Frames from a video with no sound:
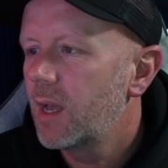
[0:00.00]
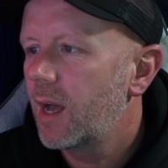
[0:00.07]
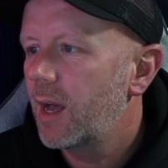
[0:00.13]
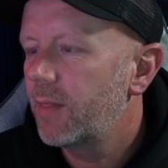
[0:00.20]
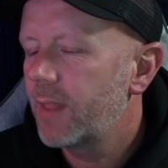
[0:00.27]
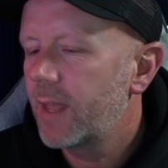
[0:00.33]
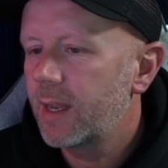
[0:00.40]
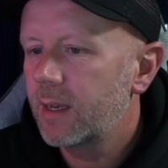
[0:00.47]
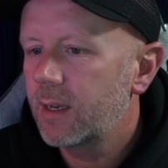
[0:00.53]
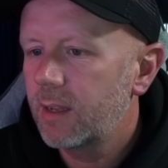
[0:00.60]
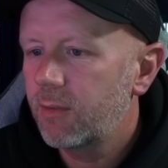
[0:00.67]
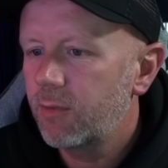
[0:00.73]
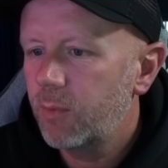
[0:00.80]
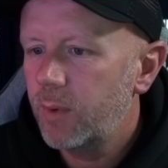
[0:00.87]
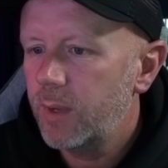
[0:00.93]
And then
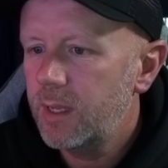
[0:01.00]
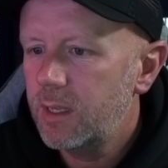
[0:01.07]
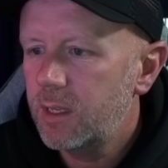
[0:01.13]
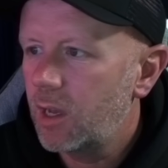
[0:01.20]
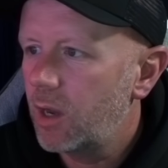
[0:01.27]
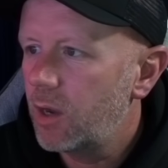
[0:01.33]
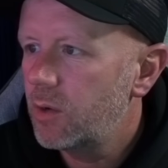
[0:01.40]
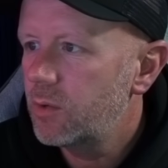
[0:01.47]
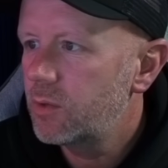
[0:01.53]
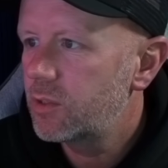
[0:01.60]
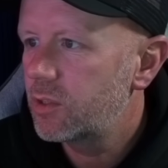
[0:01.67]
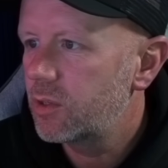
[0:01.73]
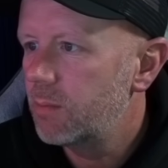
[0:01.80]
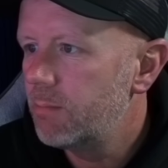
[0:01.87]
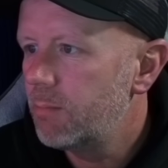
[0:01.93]
if we go
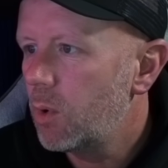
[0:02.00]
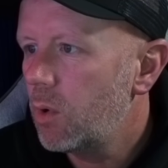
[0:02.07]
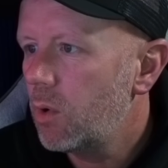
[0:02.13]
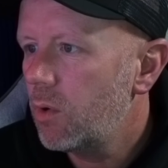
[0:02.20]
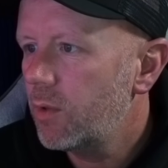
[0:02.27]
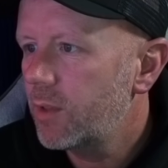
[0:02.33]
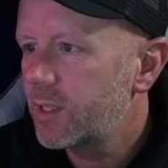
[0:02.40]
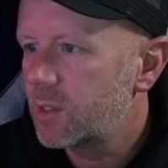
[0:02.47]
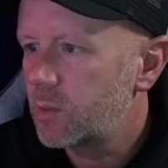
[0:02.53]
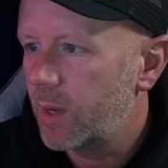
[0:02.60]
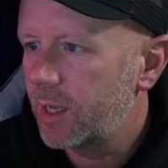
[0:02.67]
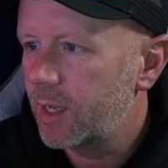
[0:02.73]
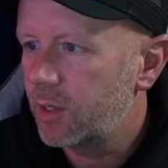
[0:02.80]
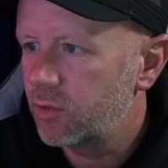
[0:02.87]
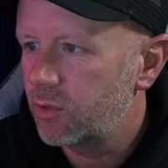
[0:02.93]
to more, this is
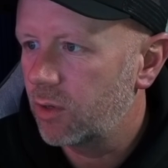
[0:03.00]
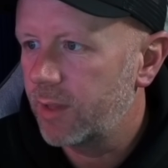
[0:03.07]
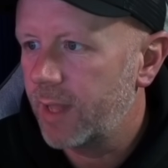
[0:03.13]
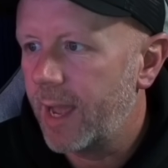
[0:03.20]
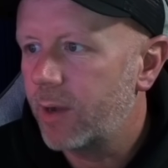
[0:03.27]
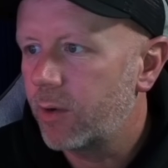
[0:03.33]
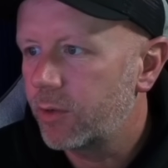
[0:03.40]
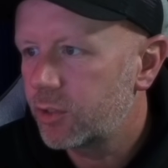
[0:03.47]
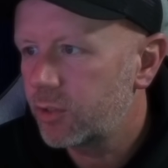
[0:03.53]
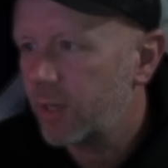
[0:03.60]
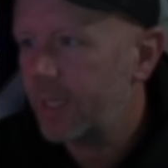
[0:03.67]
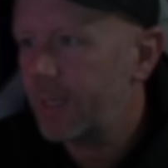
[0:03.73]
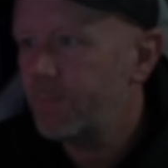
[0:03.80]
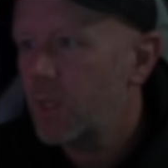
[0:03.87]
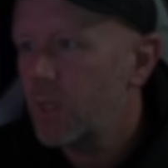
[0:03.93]
where you control the AI
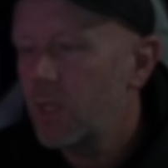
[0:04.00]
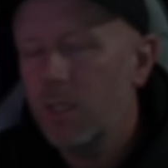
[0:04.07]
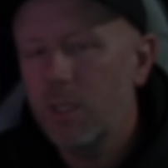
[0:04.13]
tracking.